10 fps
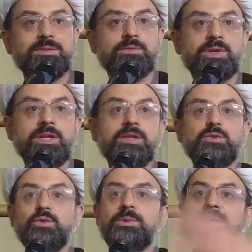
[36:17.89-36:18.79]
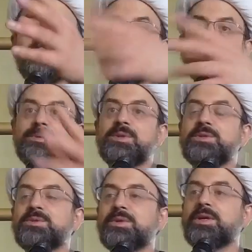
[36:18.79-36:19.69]
We have too many things about this
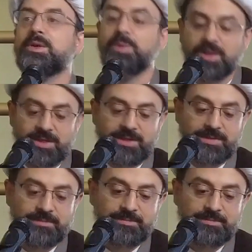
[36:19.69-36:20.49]
surah. Quickly,